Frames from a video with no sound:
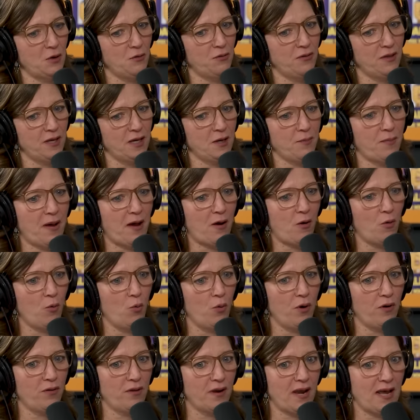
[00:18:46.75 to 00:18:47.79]
you know, think about
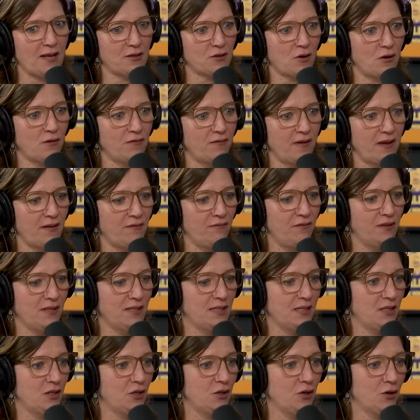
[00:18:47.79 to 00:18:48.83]
where the NASCAR fan
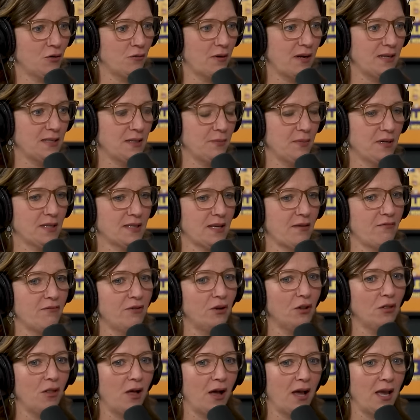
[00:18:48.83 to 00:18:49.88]
fits into dirt racing? Because I
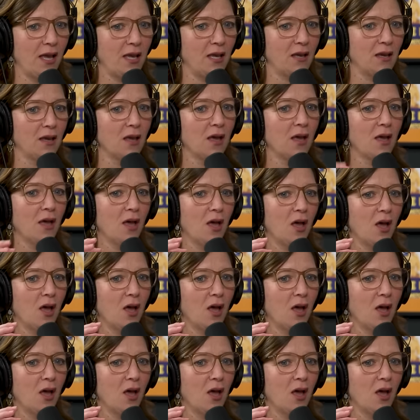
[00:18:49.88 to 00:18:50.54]
feel like